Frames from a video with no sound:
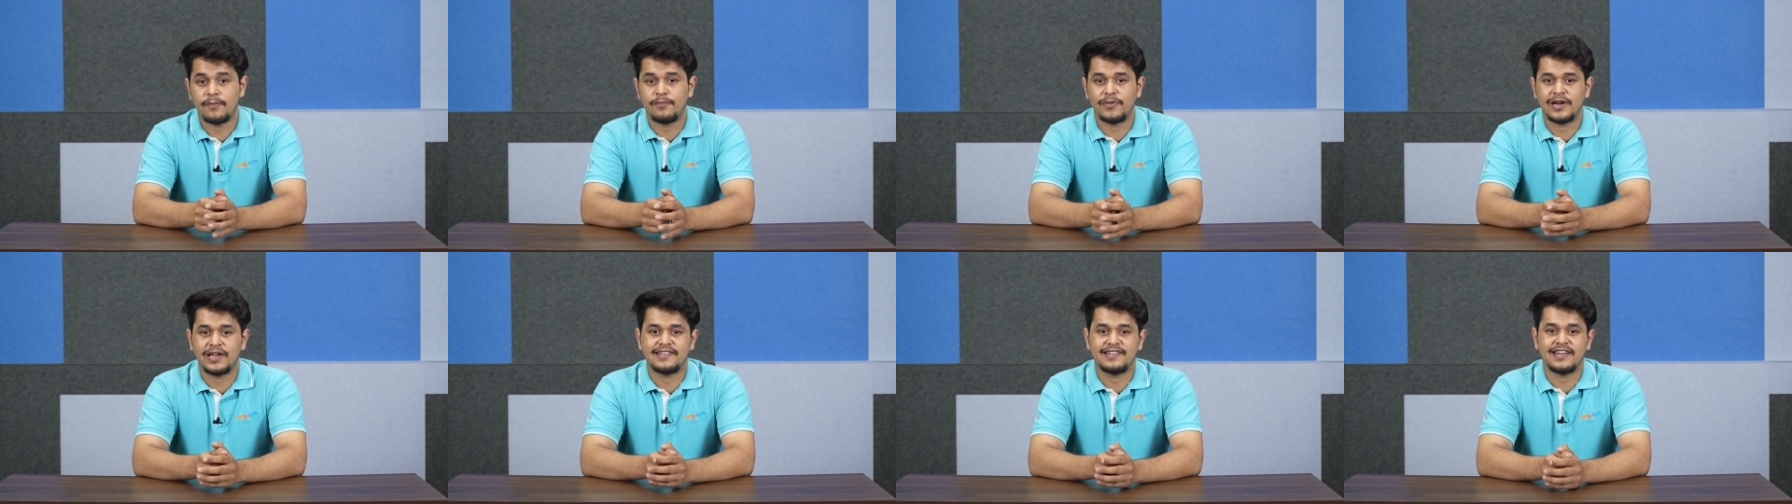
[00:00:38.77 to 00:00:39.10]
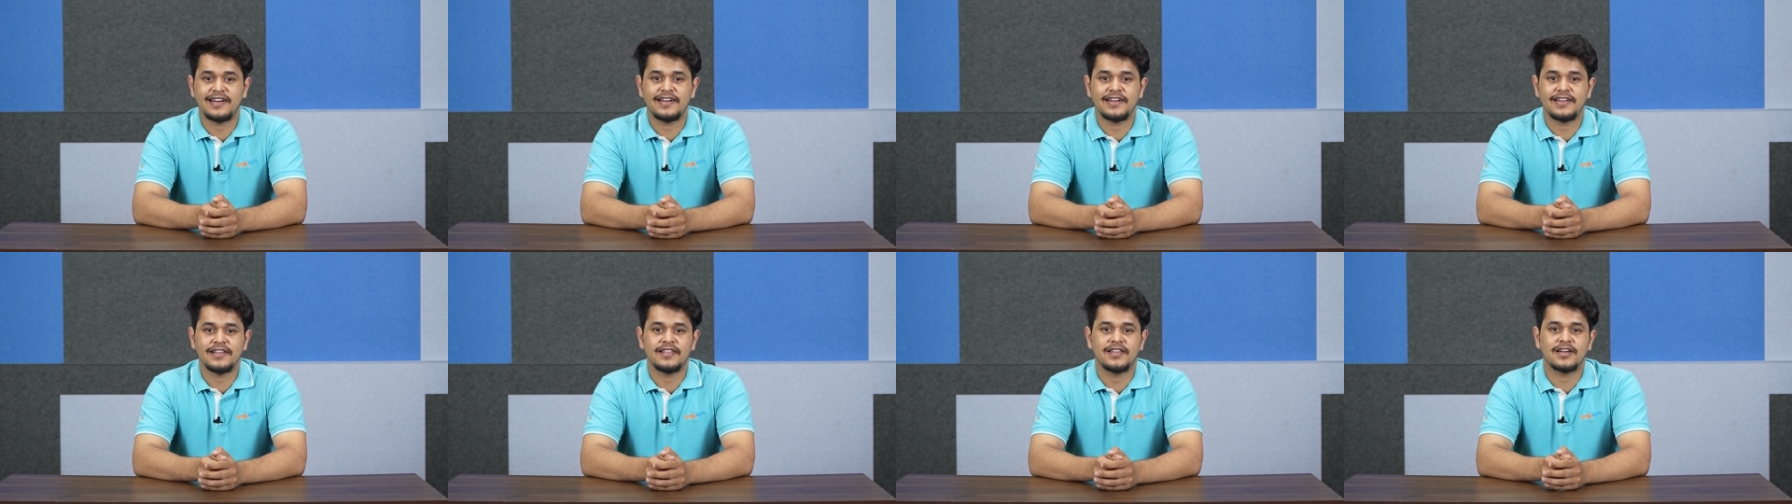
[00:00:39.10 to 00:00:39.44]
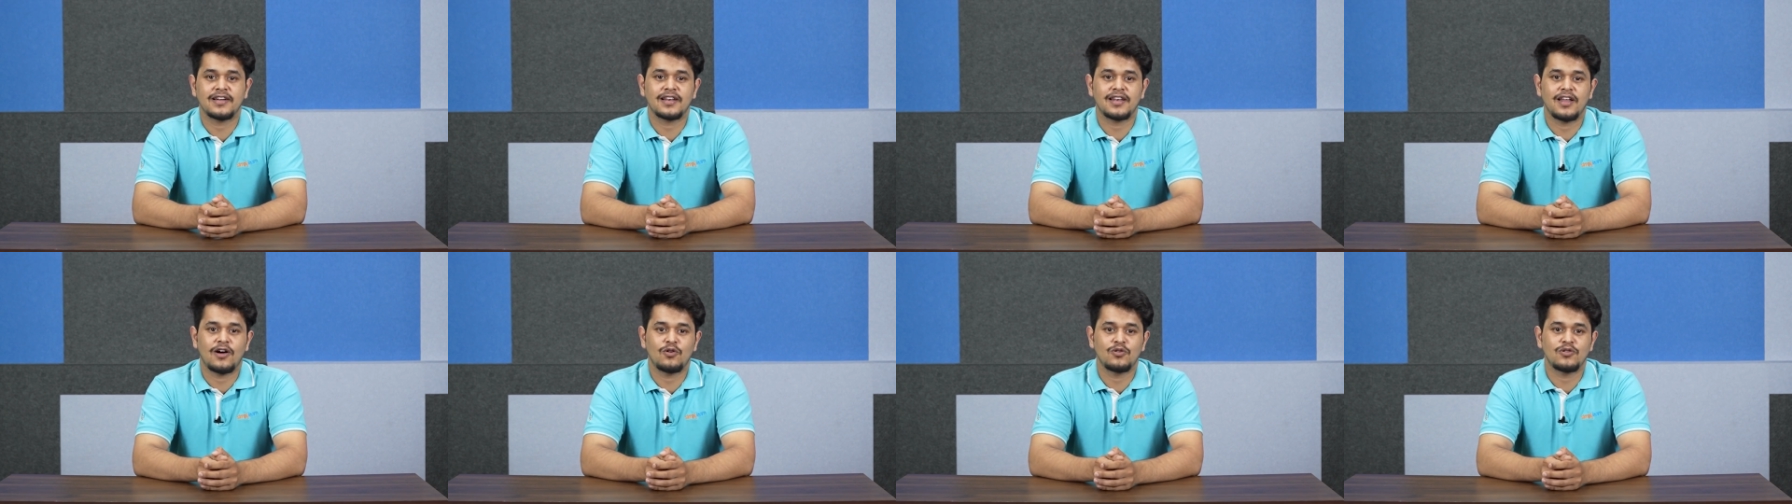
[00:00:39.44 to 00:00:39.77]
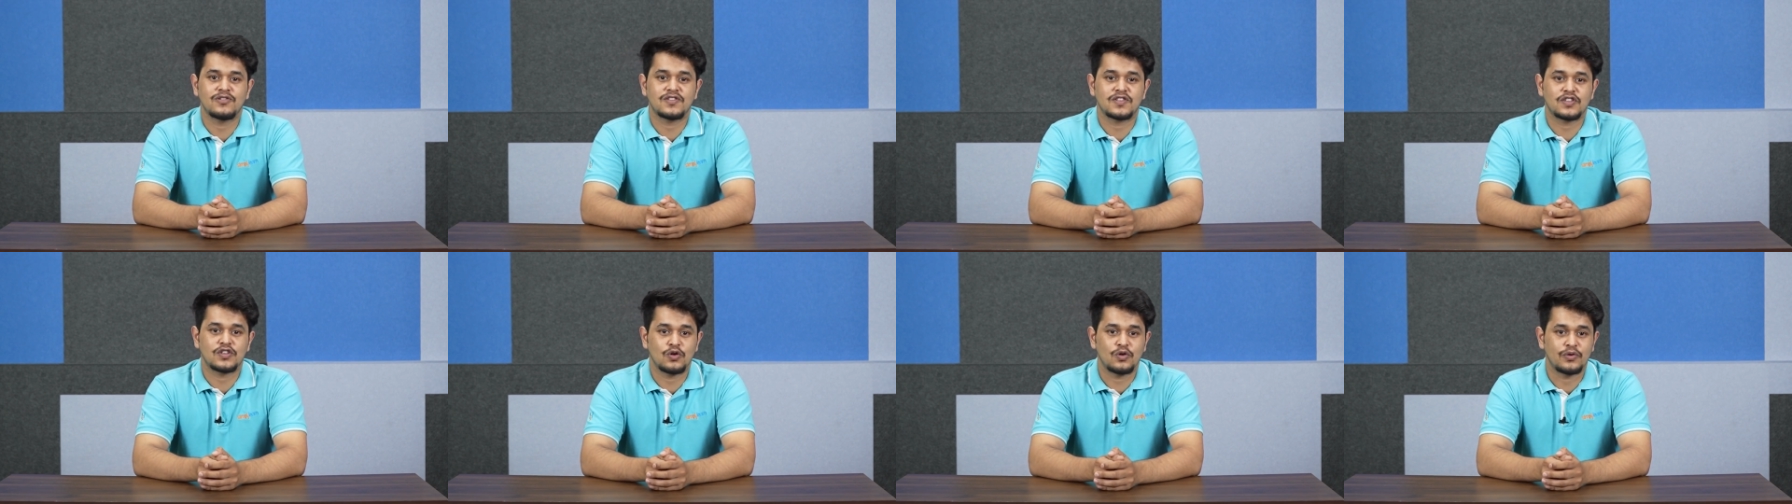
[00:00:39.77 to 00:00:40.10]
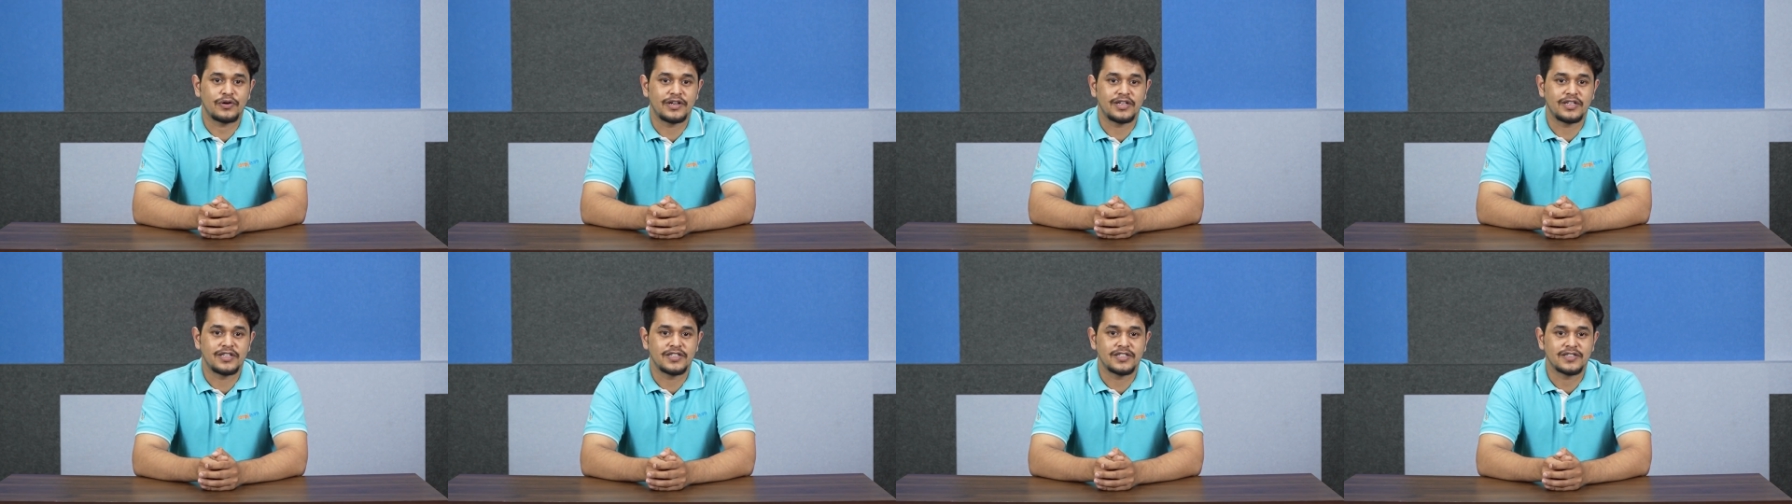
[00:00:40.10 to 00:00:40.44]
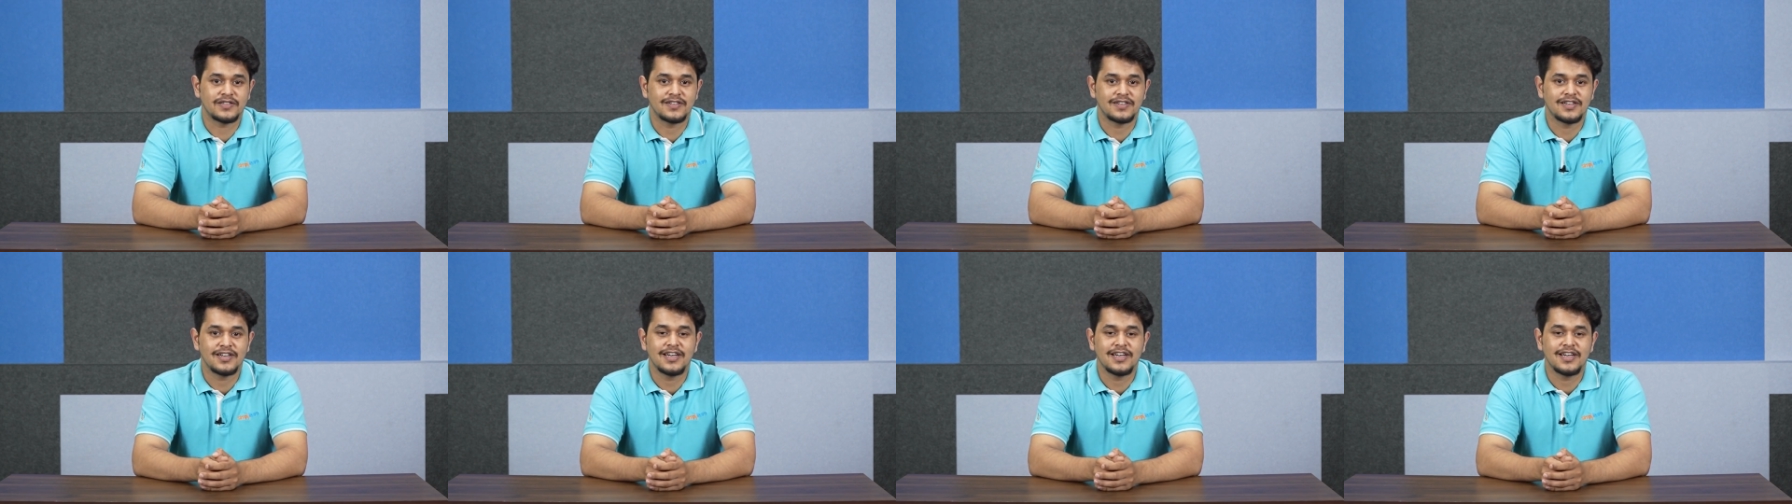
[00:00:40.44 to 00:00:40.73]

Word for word: present in the cloud storage.